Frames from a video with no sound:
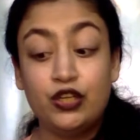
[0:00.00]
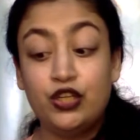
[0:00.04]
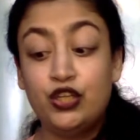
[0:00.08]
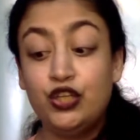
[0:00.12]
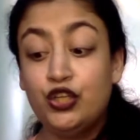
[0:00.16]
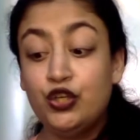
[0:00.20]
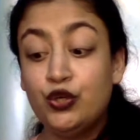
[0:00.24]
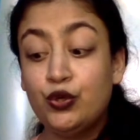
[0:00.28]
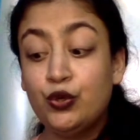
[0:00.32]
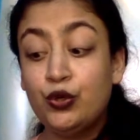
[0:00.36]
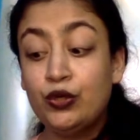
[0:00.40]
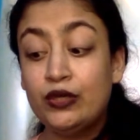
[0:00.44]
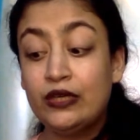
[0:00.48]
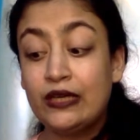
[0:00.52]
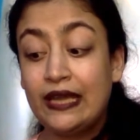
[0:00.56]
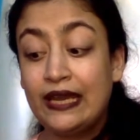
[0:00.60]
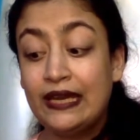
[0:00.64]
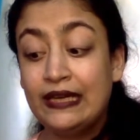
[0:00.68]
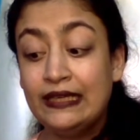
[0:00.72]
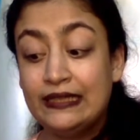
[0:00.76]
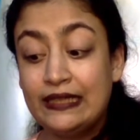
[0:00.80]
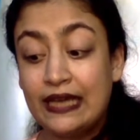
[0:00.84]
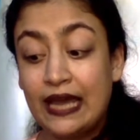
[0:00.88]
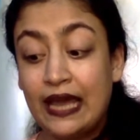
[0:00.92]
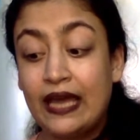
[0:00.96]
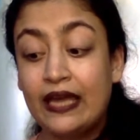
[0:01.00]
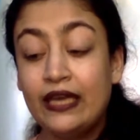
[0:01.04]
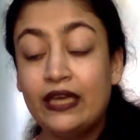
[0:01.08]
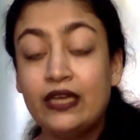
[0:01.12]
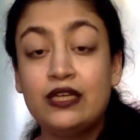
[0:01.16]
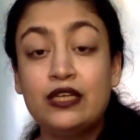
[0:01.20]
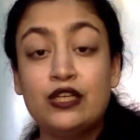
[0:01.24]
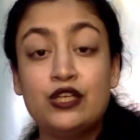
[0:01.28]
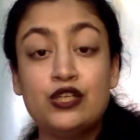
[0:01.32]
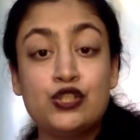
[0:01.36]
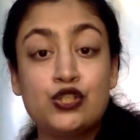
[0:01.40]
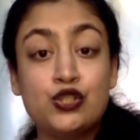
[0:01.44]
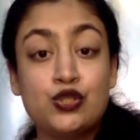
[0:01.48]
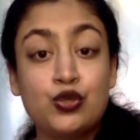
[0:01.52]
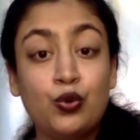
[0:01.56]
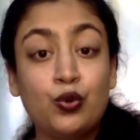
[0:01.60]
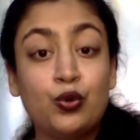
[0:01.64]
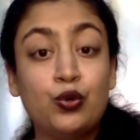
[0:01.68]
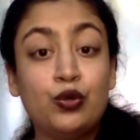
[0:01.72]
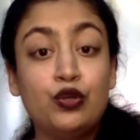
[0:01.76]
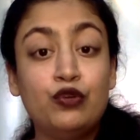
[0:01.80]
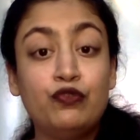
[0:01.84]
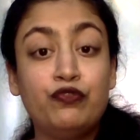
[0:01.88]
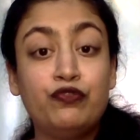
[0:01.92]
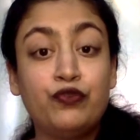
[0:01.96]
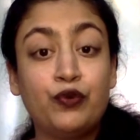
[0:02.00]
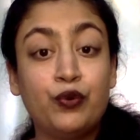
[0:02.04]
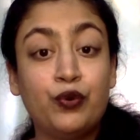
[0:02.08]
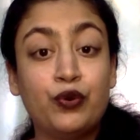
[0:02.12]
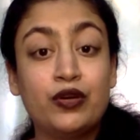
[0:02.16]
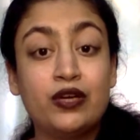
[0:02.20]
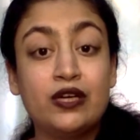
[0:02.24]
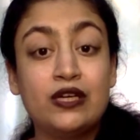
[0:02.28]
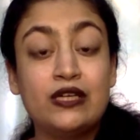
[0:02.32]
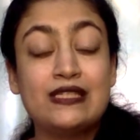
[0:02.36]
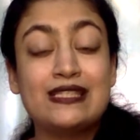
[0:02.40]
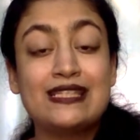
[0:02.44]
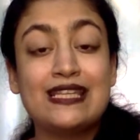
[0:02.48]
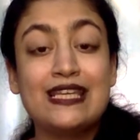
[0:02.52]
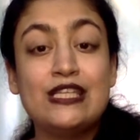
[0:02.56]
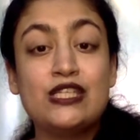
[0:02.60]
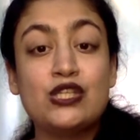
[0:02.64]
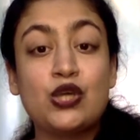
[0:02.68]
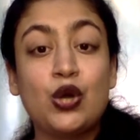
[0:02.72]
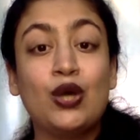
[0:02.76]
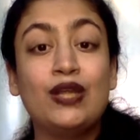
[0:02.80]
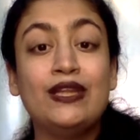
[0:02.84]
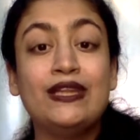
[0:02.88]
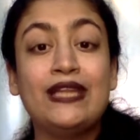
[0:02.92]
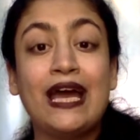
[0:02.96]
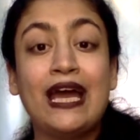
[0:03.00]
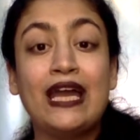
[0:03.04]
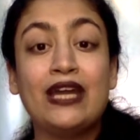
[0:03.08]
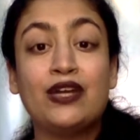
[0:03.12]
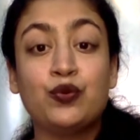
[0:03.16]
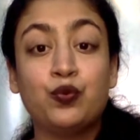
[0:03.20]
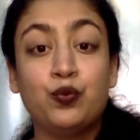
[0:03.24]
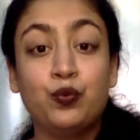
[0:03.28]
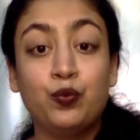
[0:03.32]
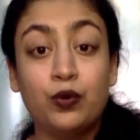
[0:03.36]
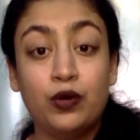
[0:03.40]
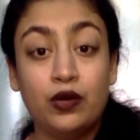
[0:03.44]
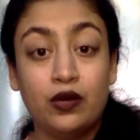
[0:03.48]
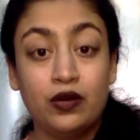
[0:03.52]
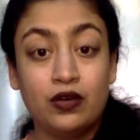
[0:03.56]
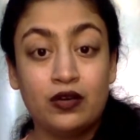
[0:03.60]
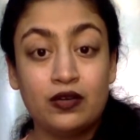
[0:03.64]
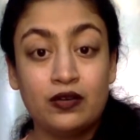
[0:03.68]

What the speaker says: Your entire sole focus is on that work.